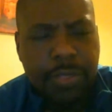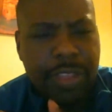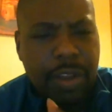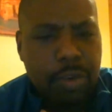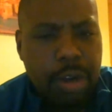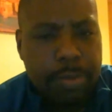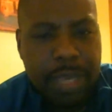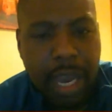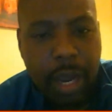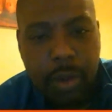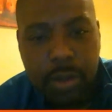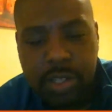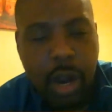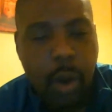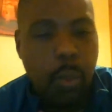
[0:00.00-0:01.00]
Not that
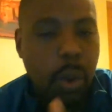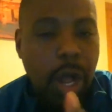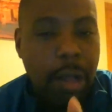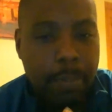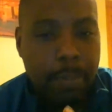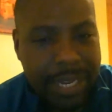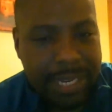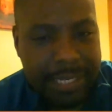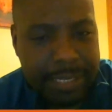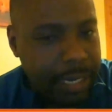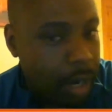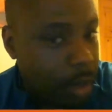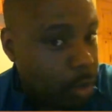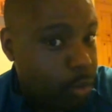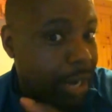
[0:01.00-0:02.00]
Rubio is no world
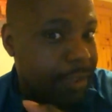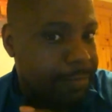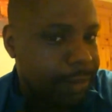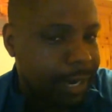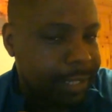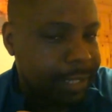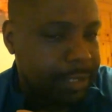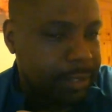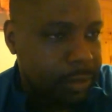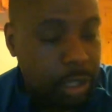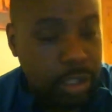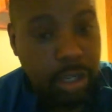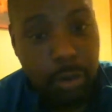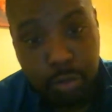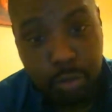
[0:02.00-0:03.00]
beater, no great
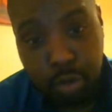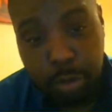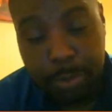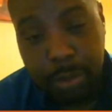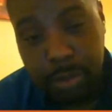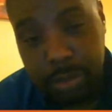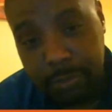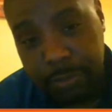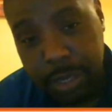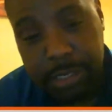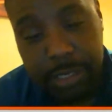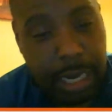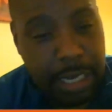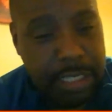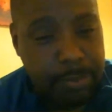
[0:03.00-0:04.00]
fighter. Although Rubio's the
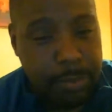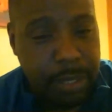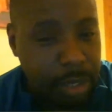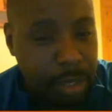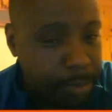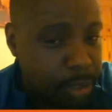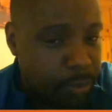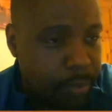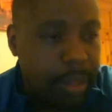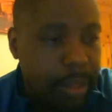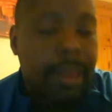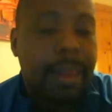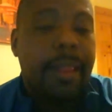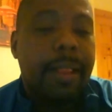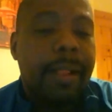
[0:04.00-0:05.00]
first guy to beat Lemieux.
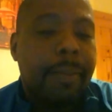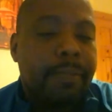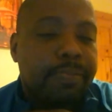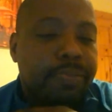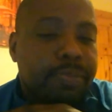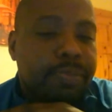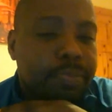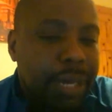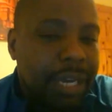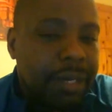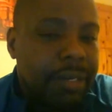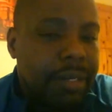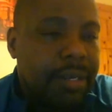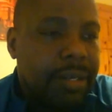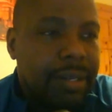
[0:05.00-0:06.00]

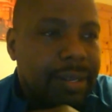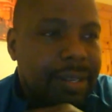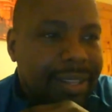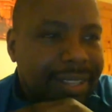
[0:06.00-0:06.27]
But